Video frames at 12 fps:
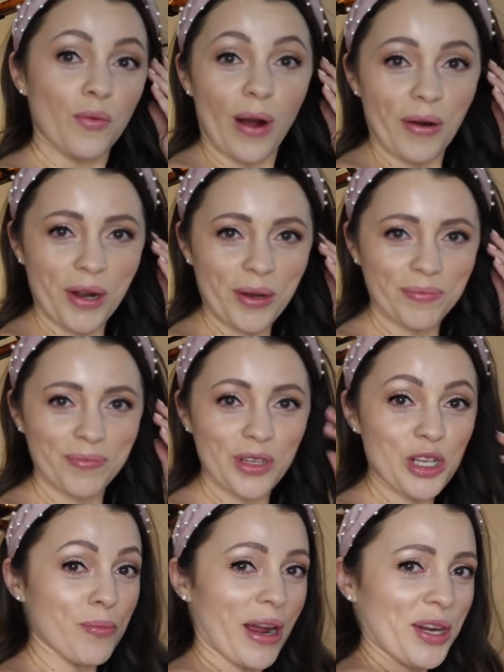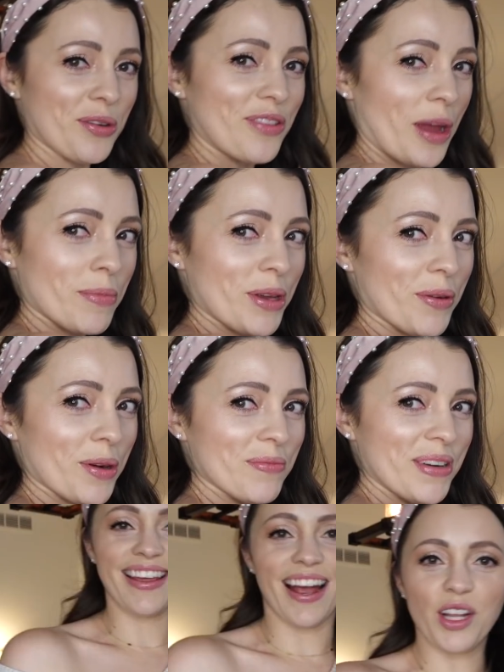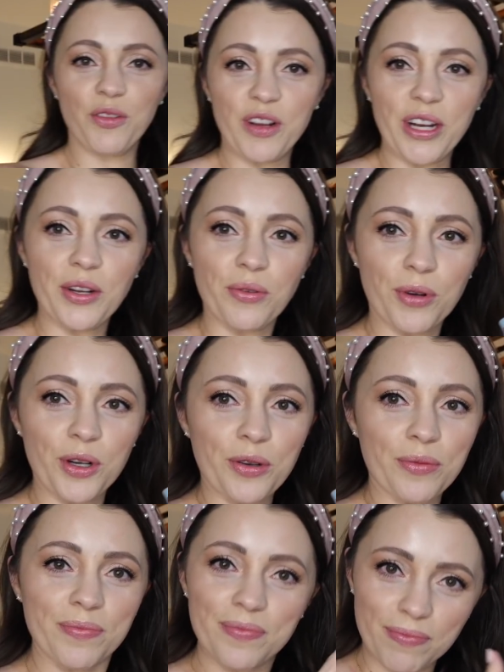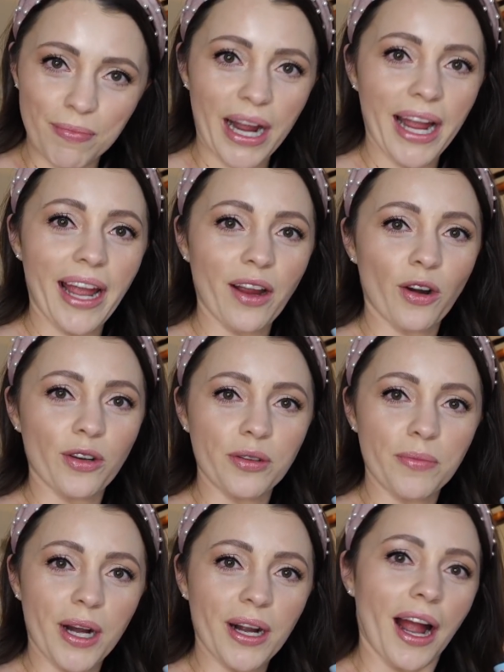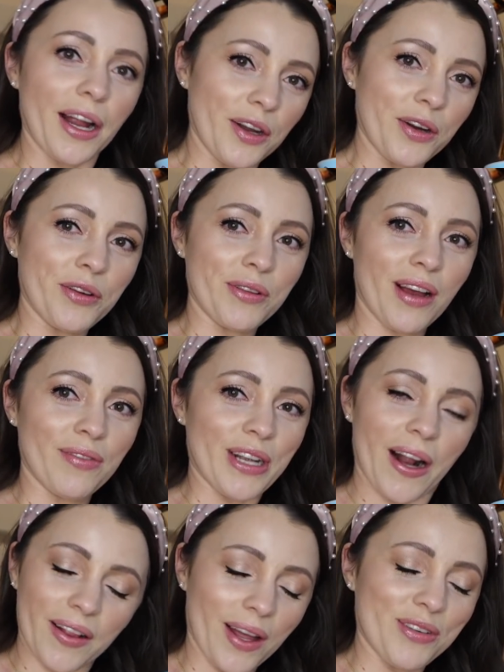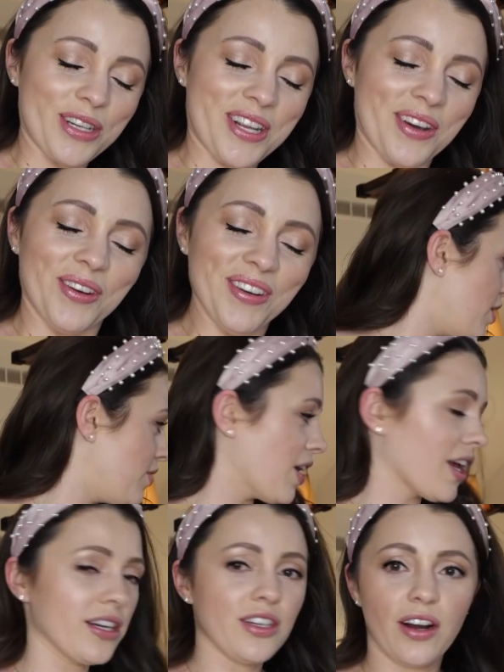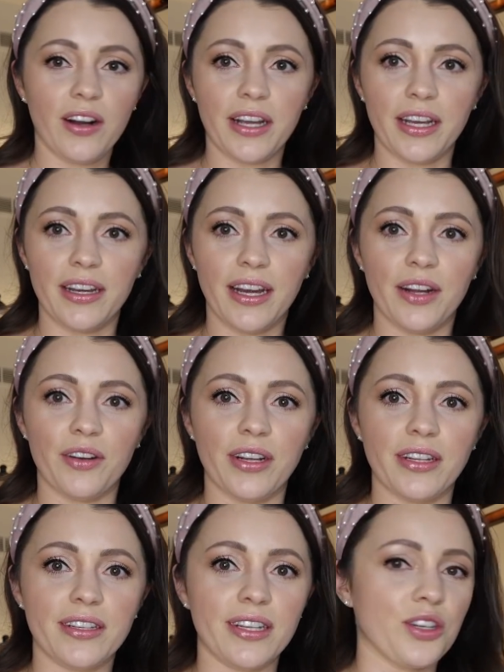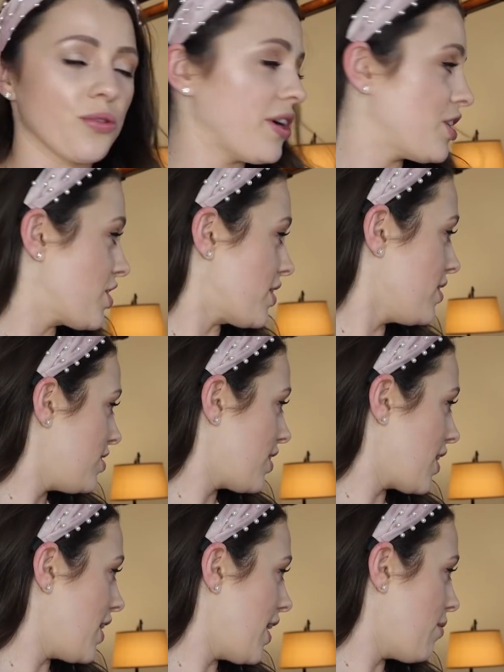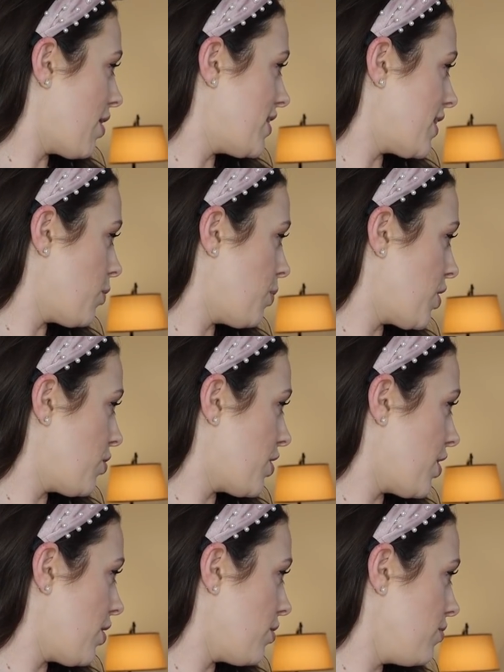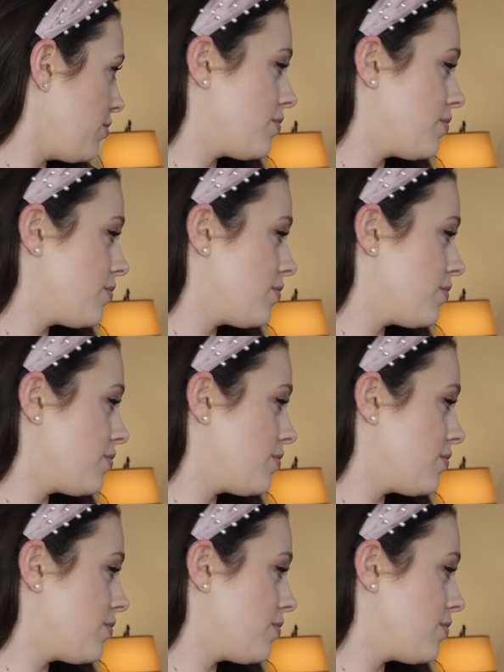Welcome to my new family room. The elephant in the room, my Hey Arnold mug. I know you love it. I love it too. You've got a doggy entering the situation. You're gonna lay right there, Pinocchio.